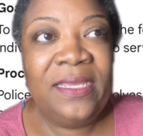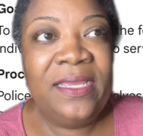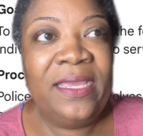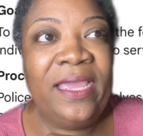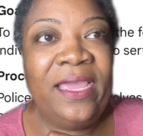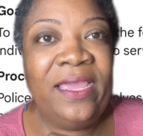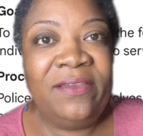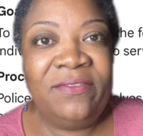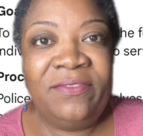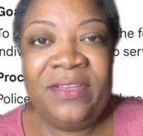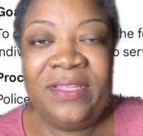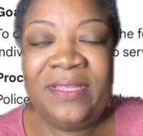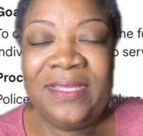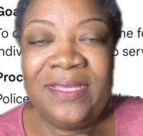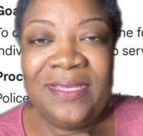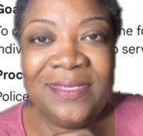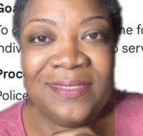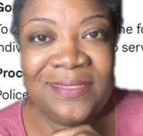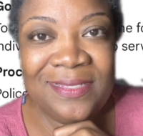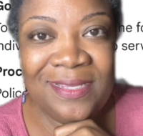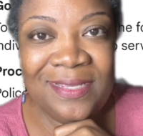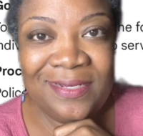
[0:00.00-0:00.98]
everything
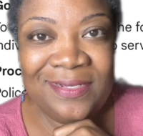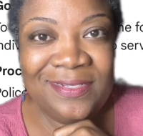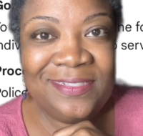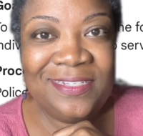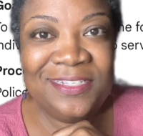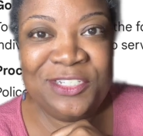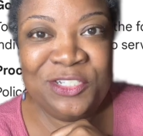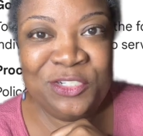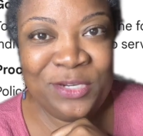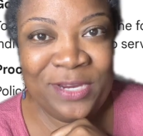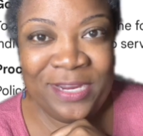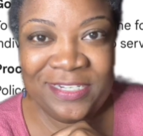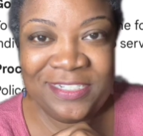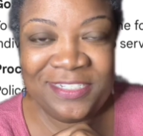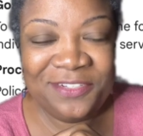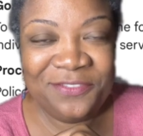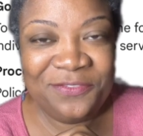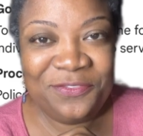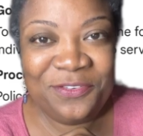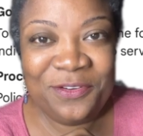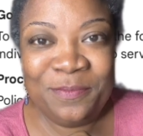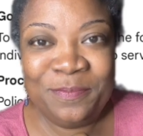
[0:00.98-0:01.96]
is not a distraction
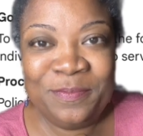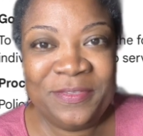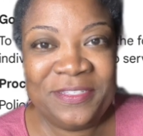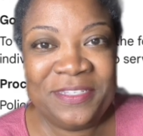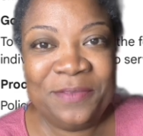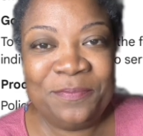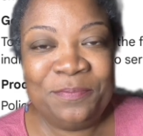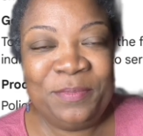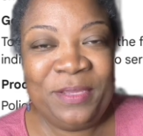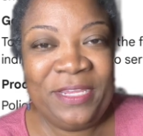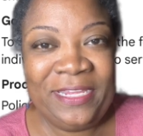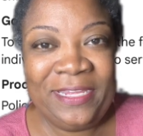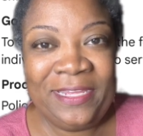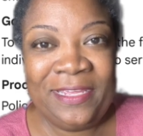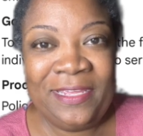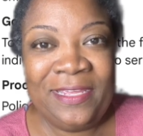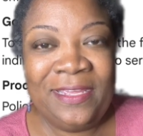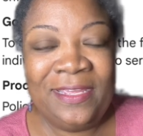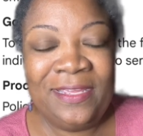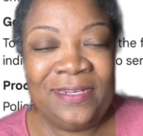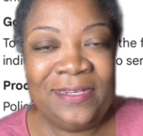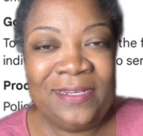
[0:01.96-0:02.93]
from some
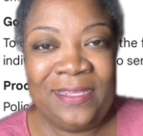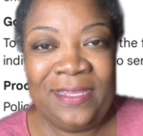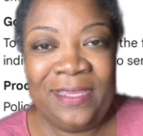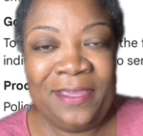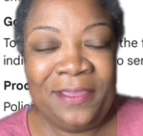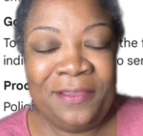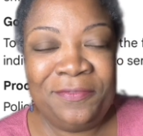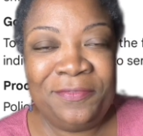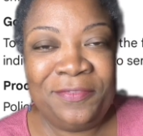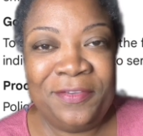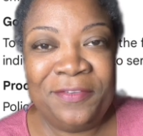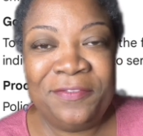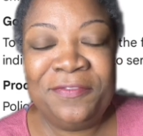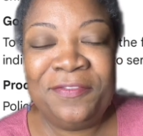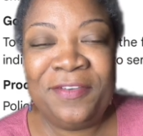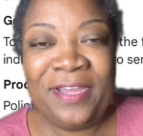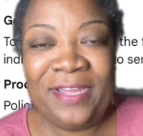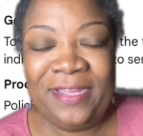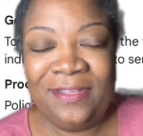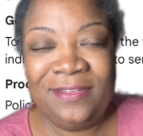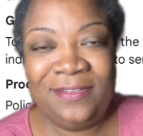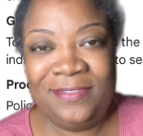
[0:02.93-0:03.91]
PDF
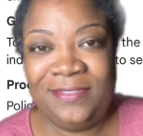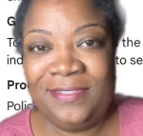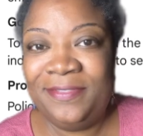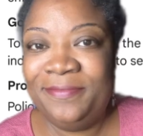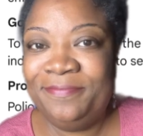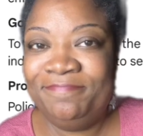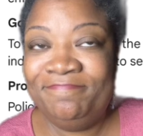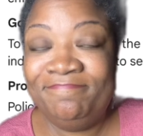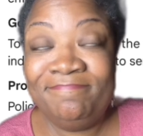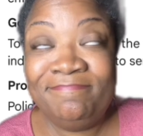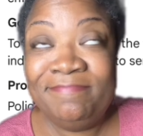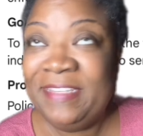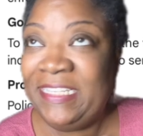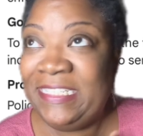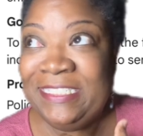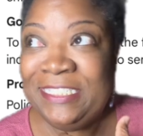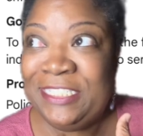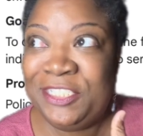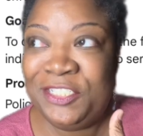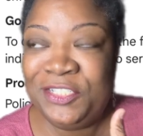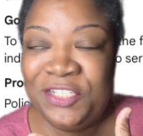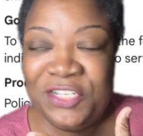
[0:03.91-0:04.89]
files.
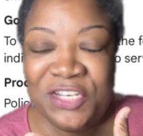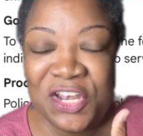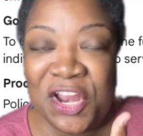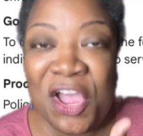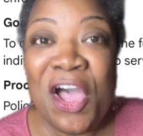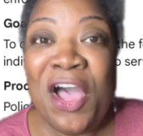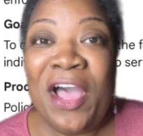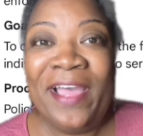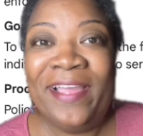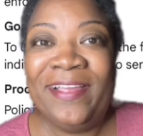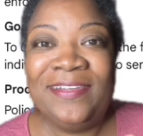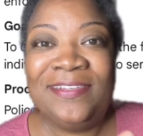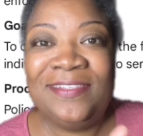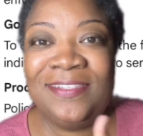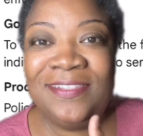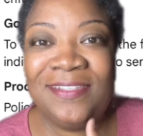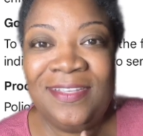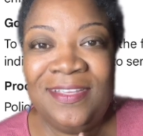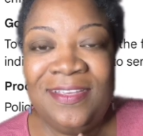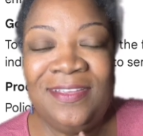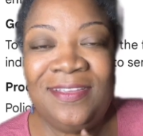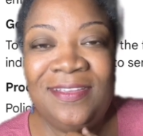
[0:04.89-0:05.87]
It's not.
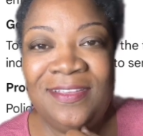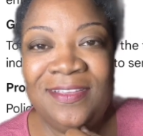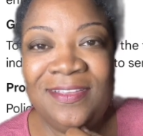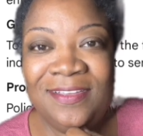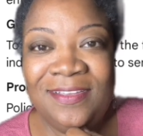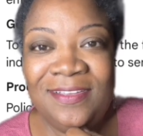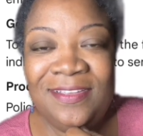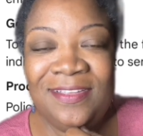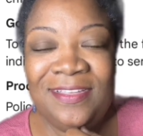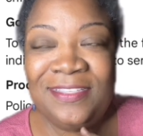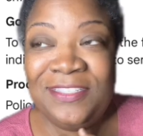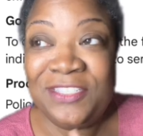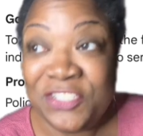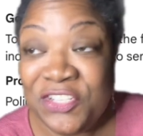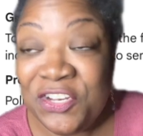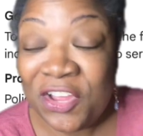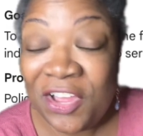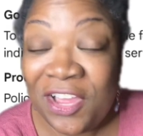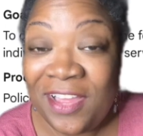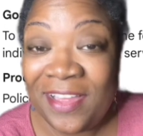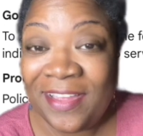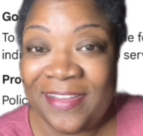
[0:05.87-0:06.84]
It's
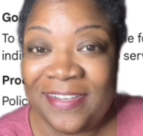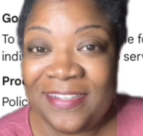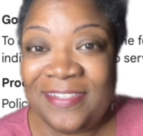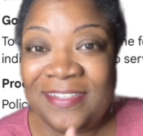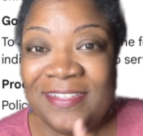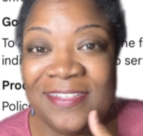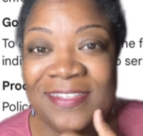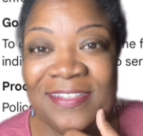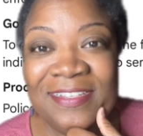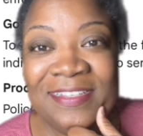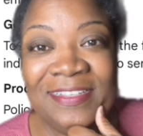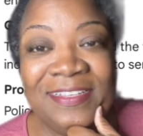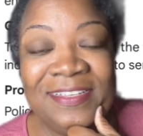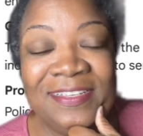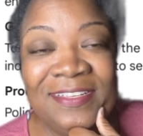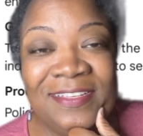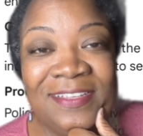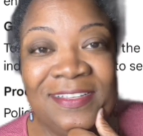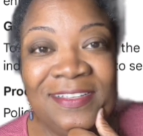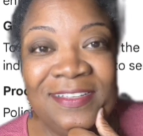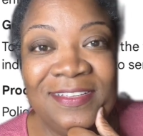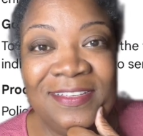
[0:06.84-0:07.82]
not.
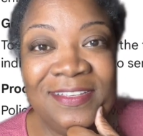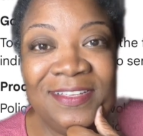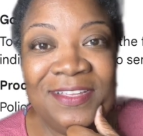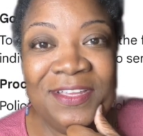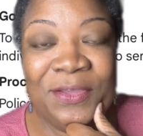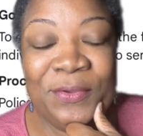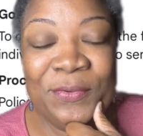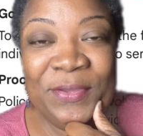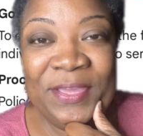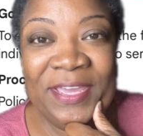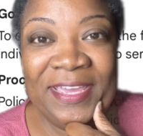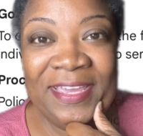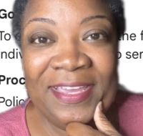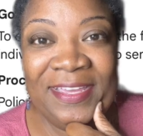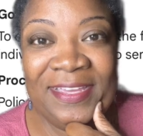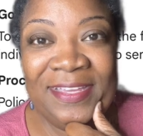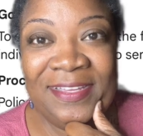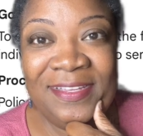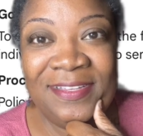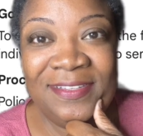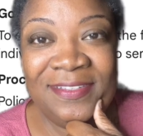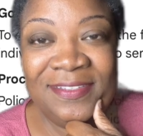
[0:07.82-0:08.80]

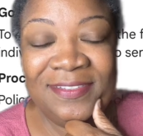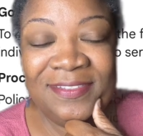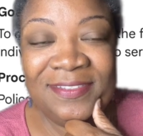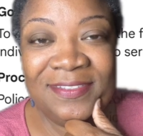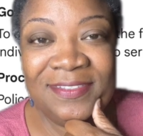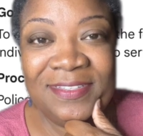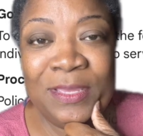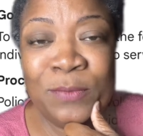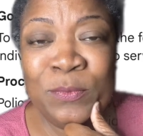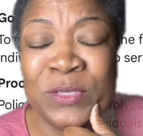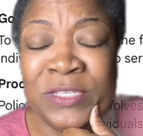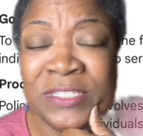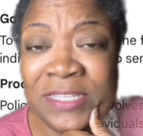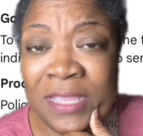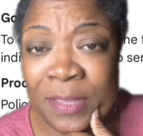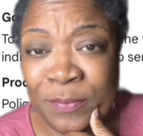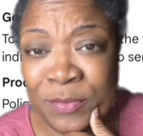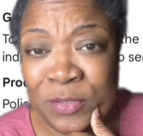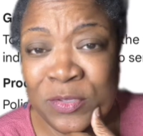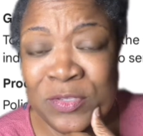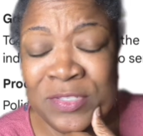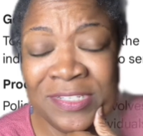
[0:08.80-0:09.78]
Okay? Can we
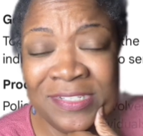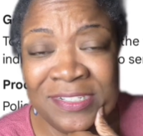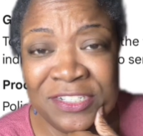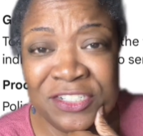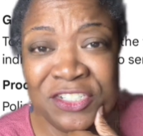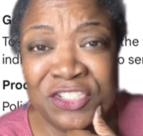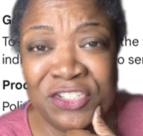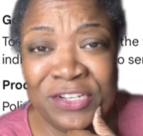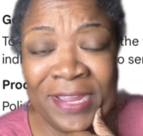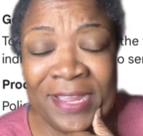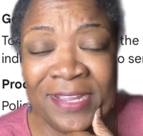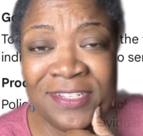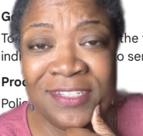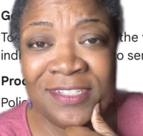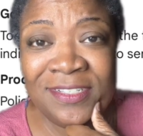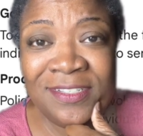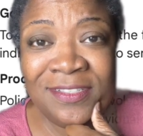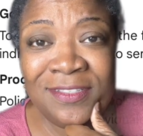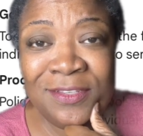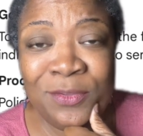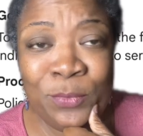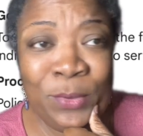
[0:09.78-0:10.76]
stop using
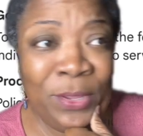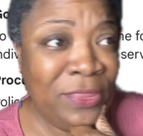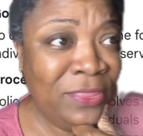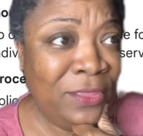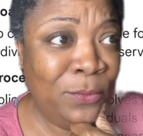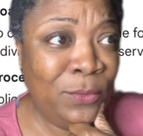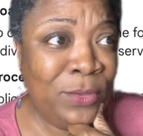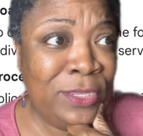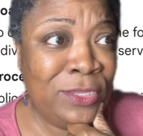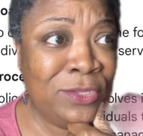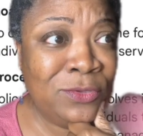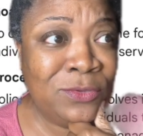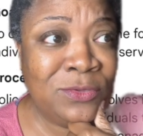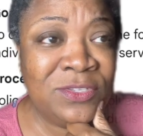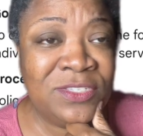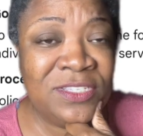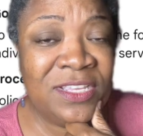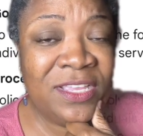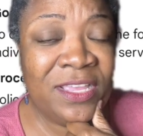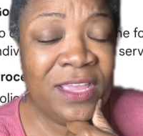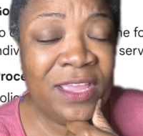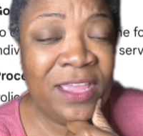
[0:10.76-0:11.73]
distraction the way that we use
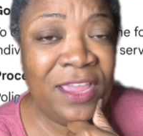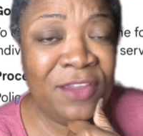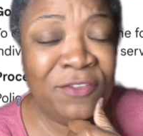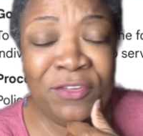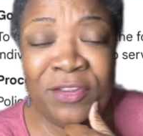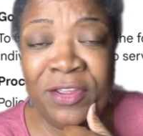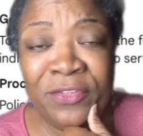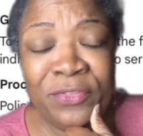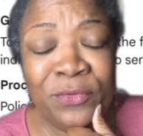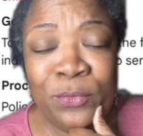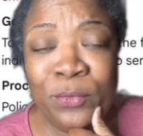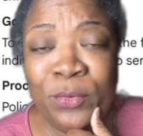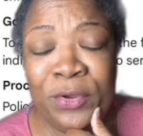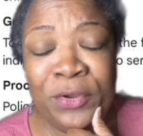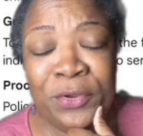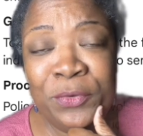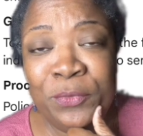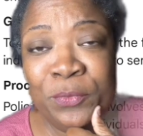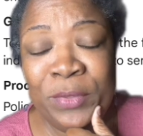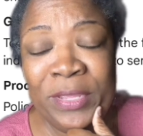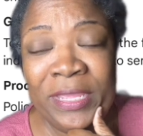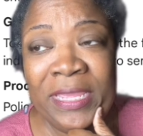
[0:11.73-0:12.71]
every other
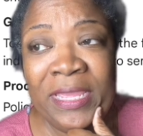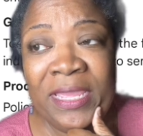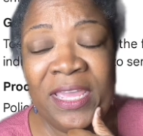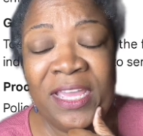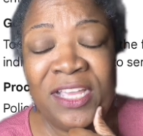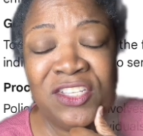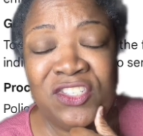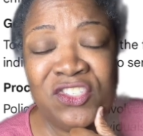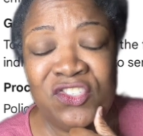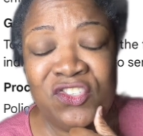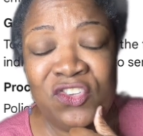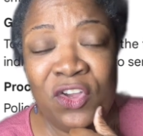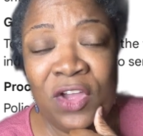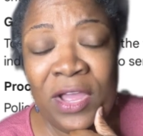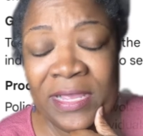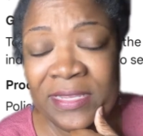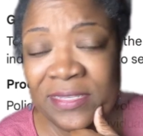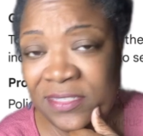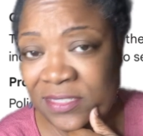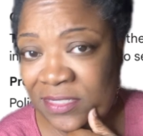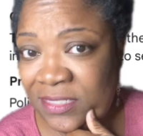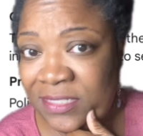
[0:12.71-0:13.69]
word we
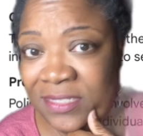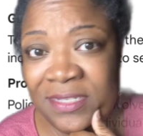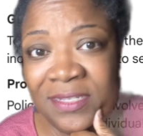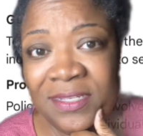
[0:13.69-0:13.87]
exhaust?